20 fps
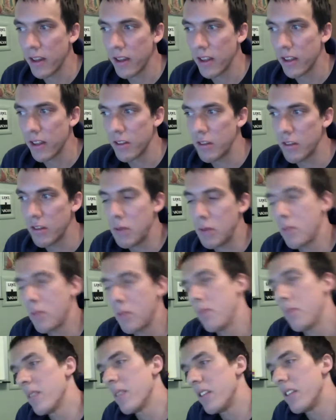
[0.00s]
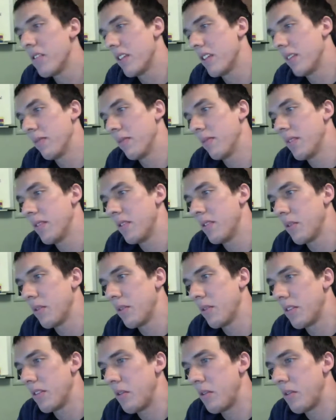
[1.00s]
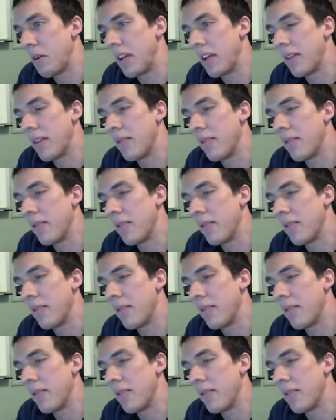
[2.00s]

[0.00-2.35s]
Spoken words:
So here's a question for you.